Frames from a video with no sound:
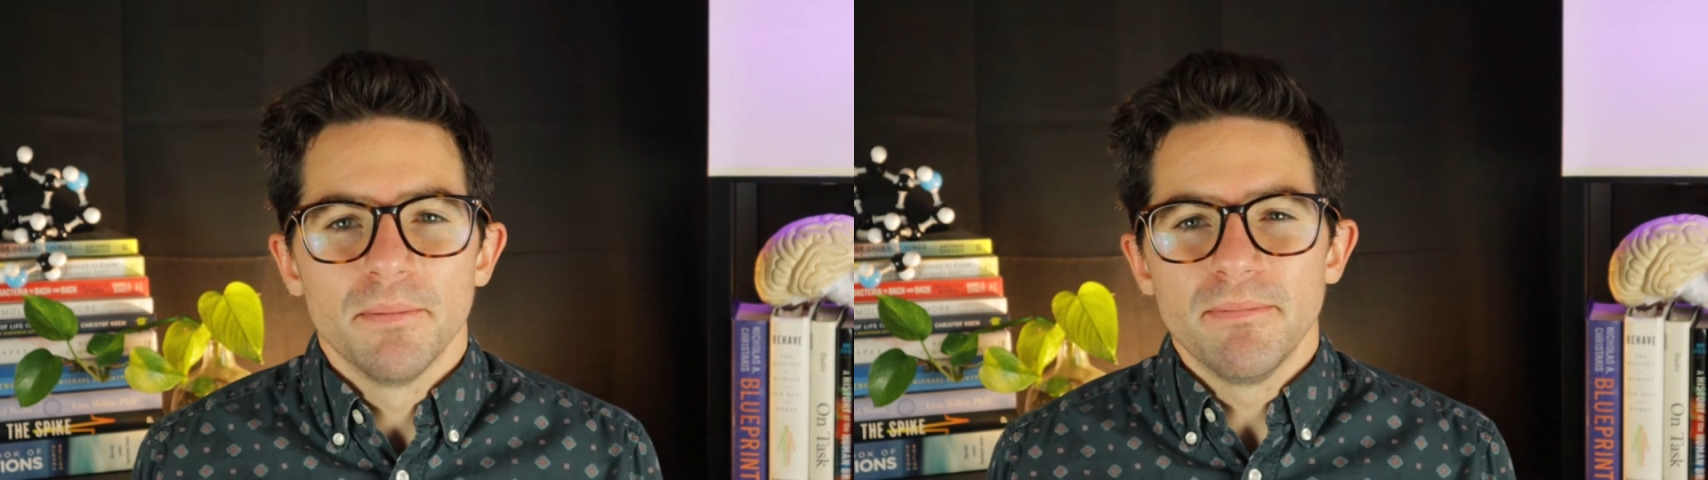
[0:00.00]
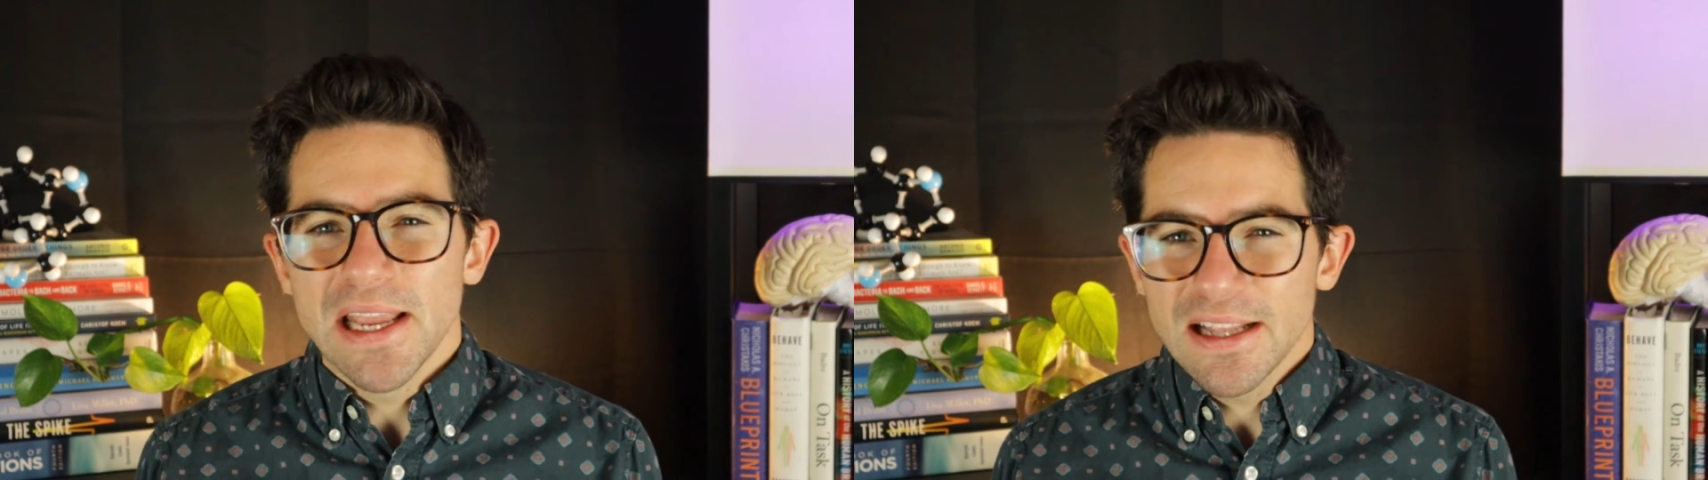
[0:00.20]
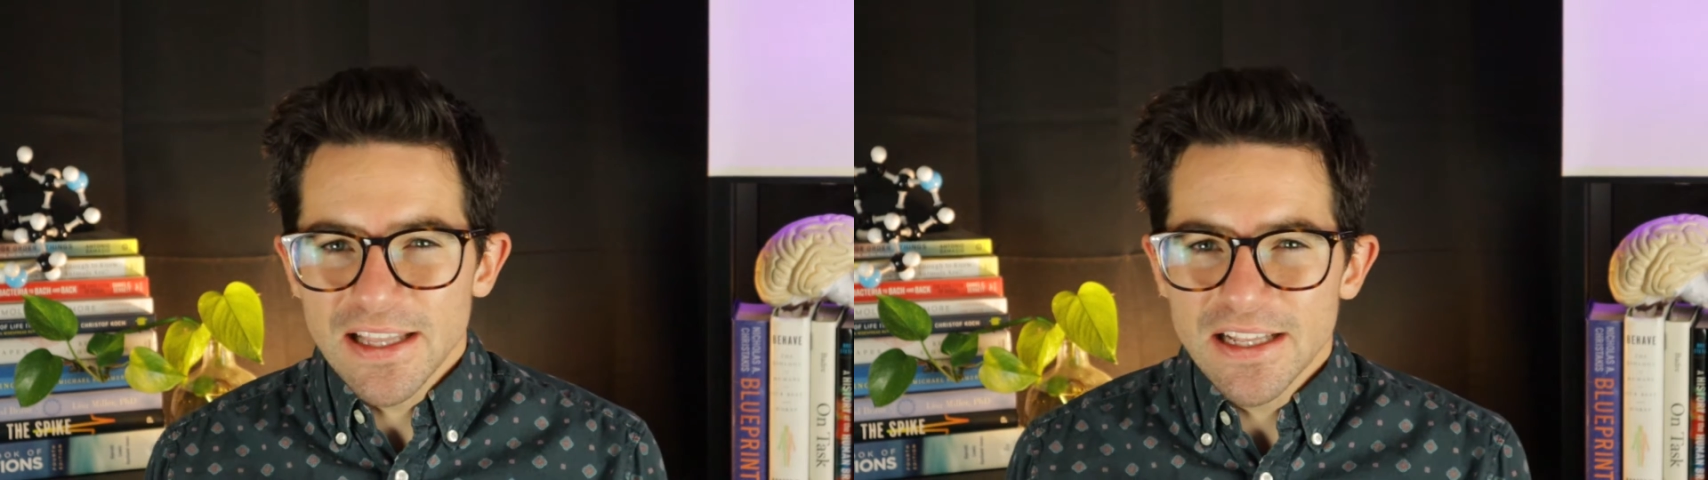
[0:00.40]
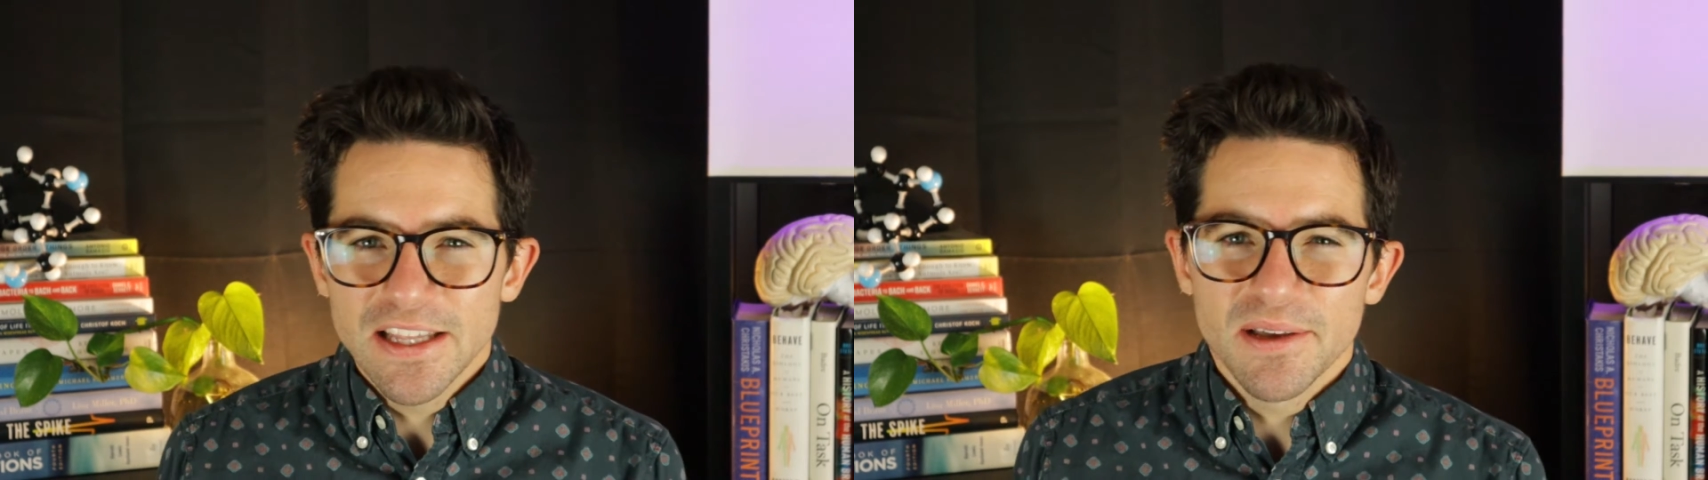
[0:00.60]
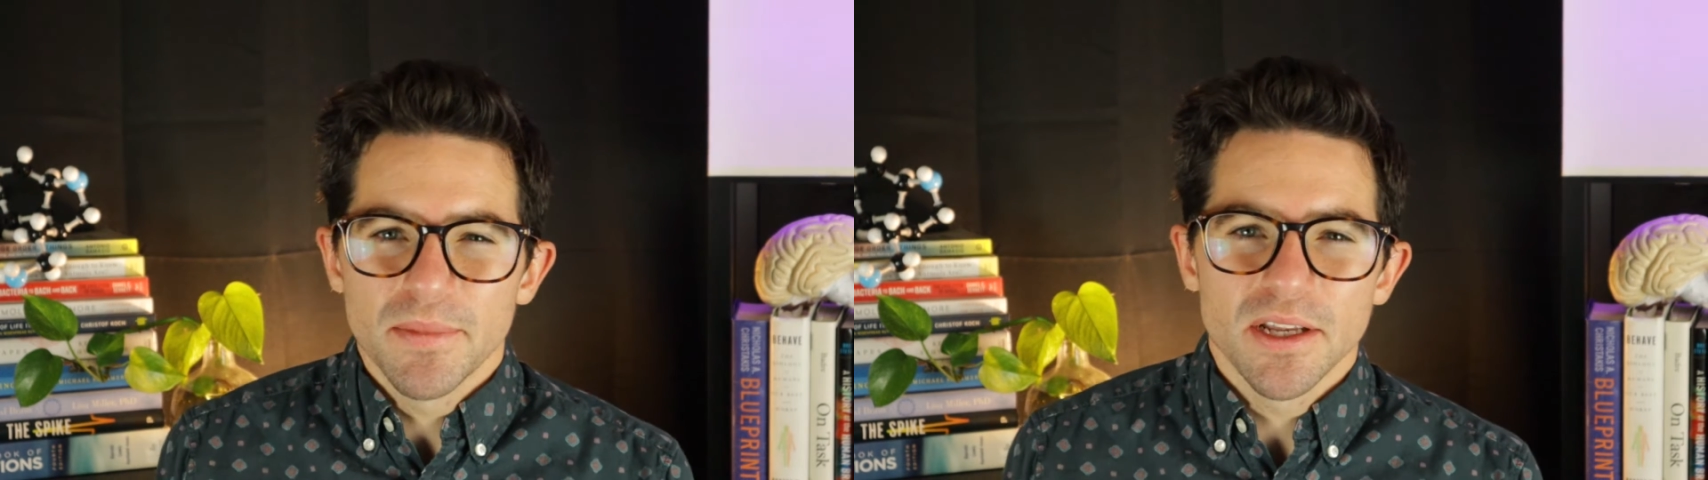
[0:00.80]
may lead
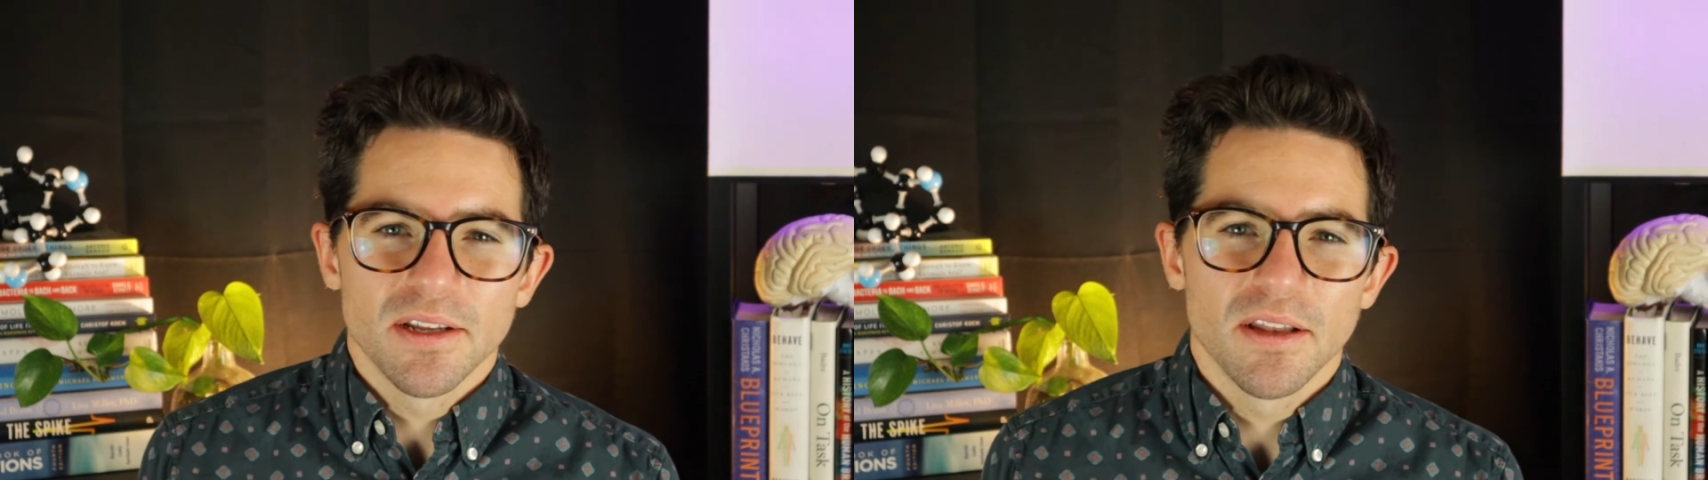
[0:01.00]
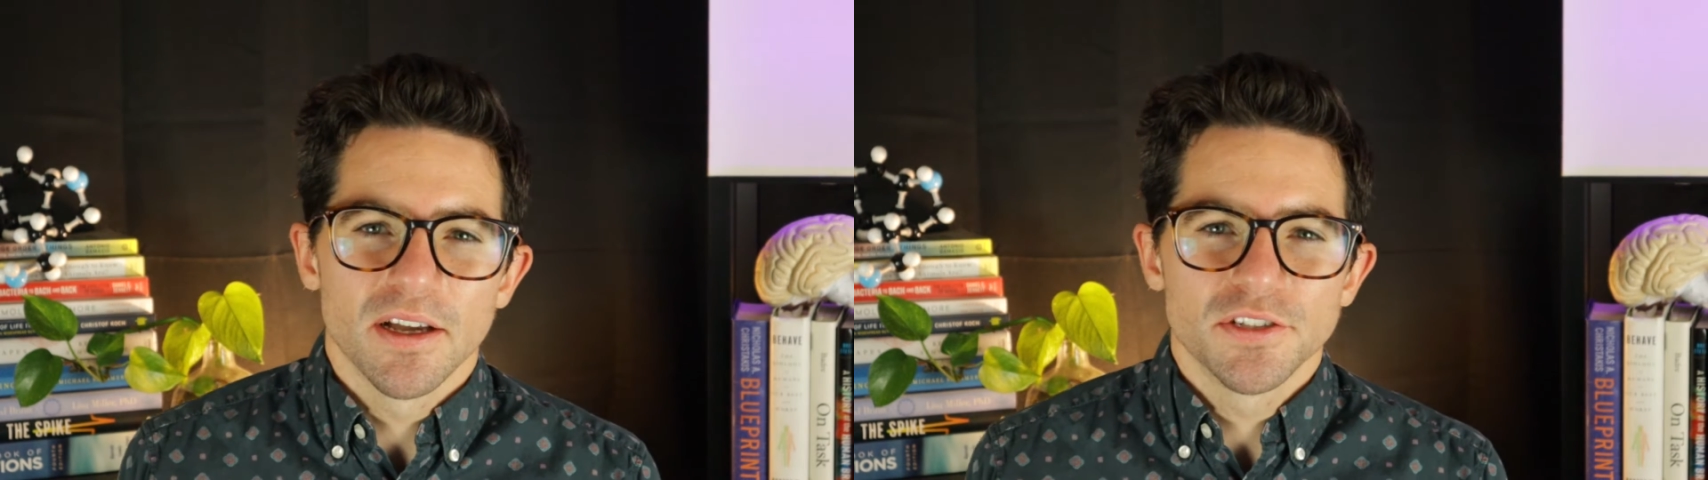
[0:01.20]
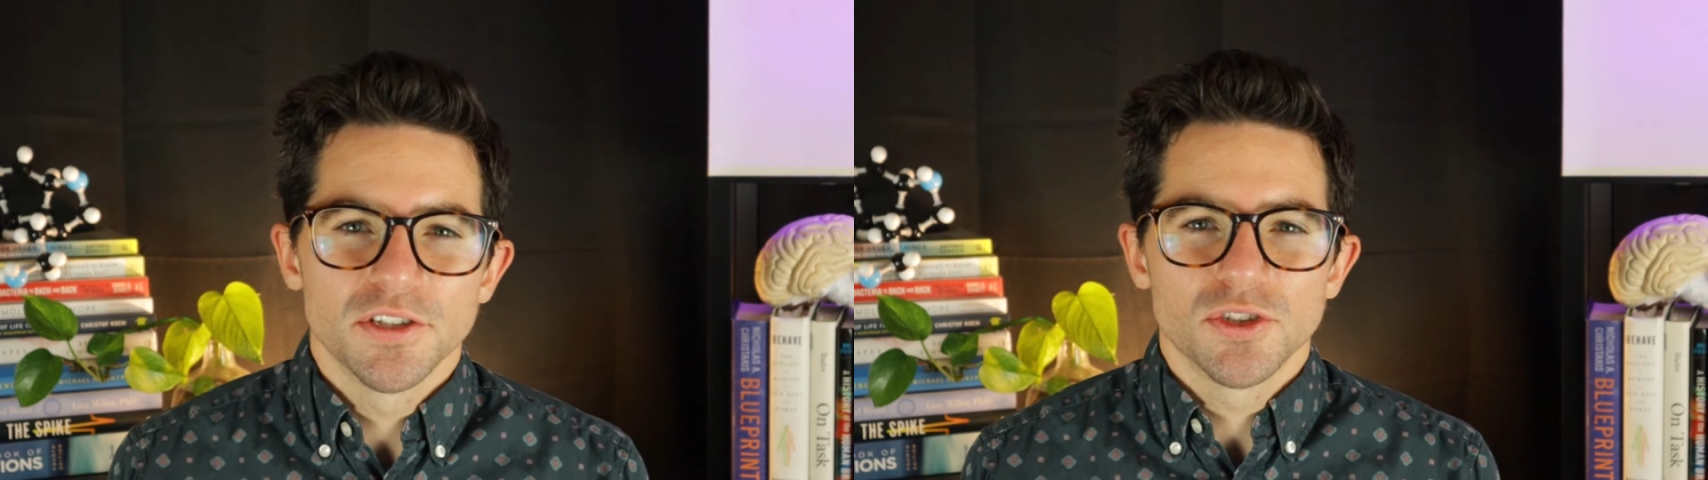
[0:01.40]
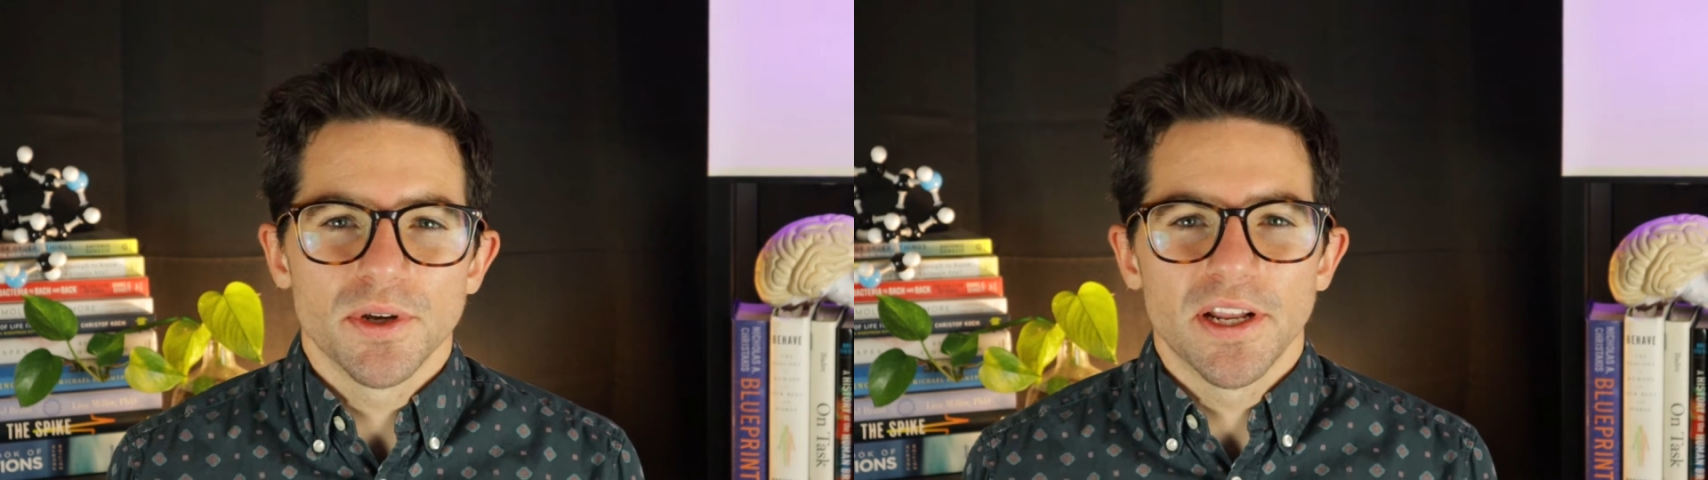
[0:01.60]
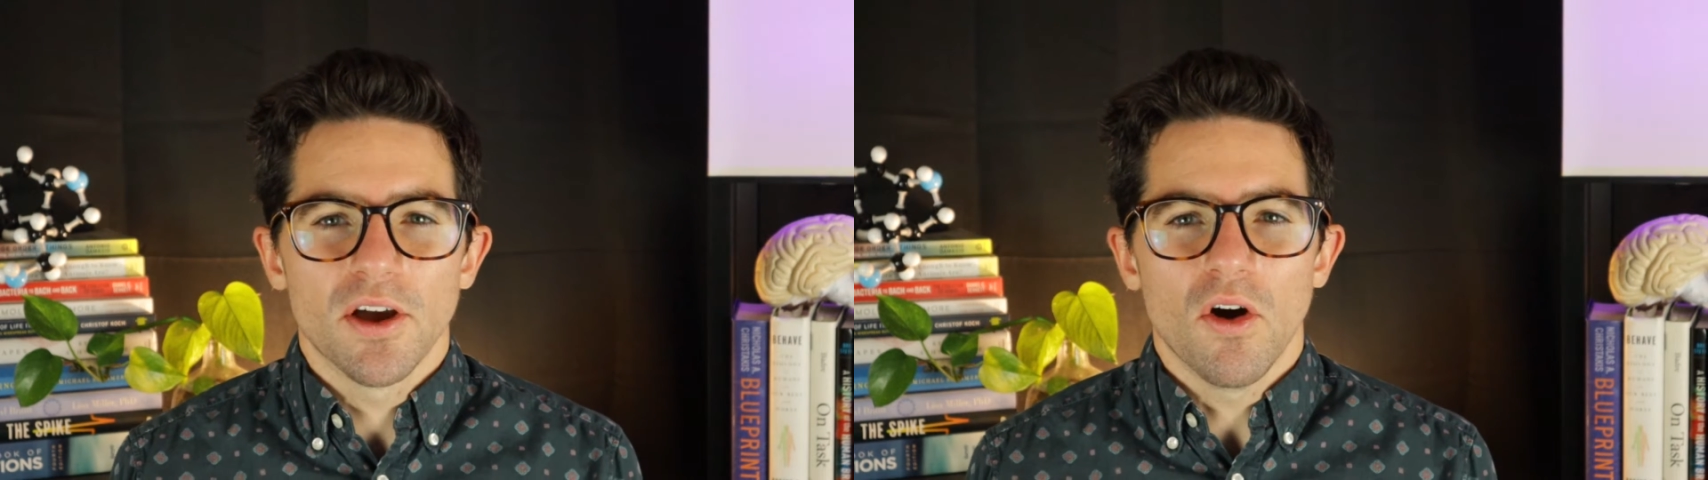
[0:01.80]
the amygdala to
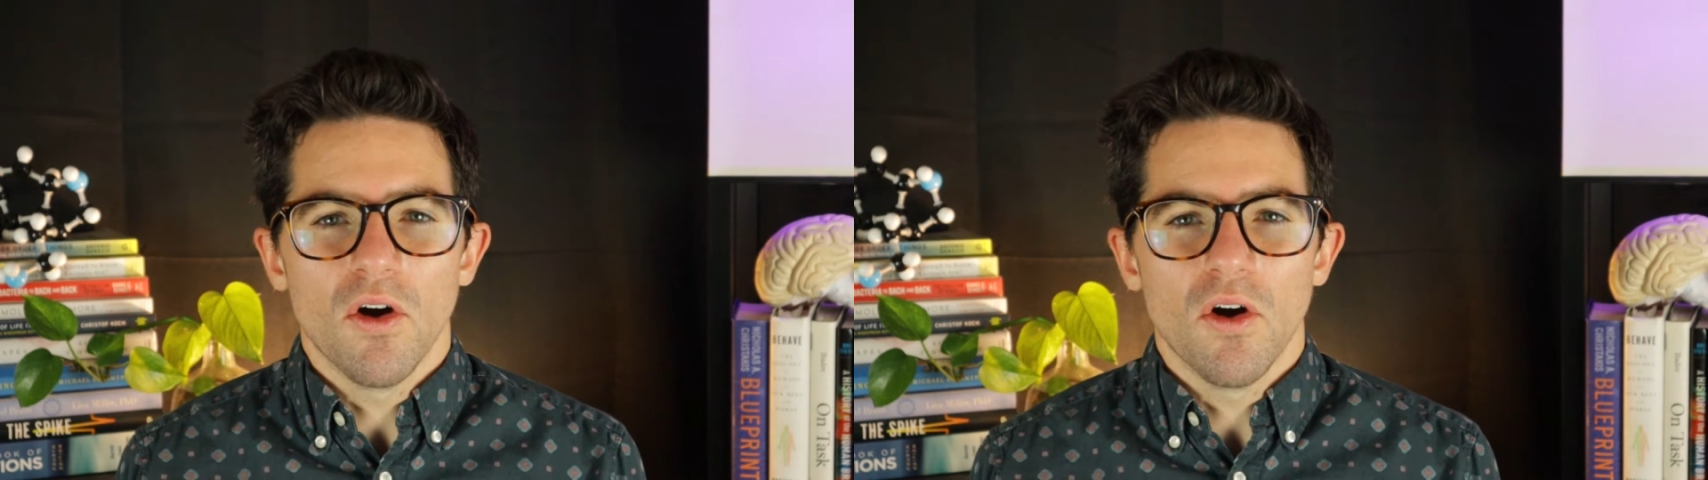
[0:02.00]
treating